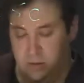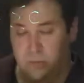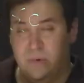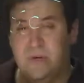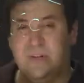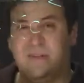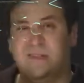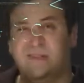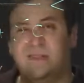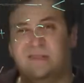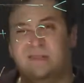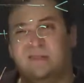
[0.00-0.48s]

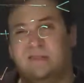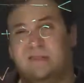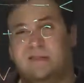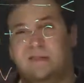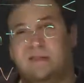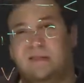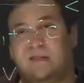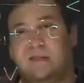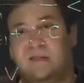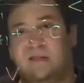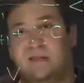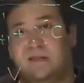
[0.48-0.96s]
Well,
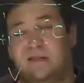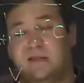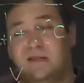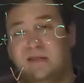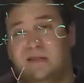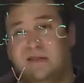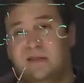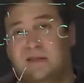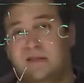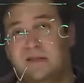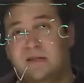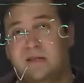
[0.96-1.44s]

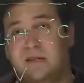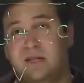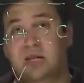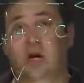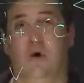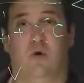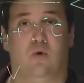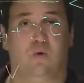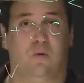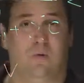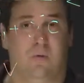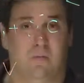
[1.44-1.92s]

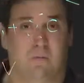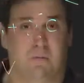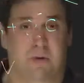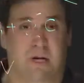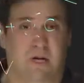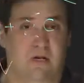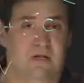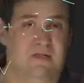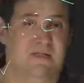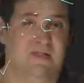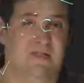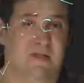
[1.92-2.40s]
no,
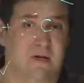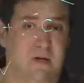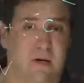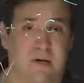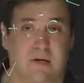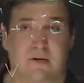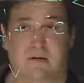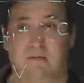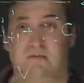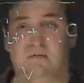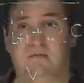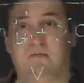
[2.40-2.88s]
because there
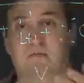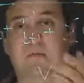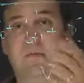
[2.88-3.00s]
are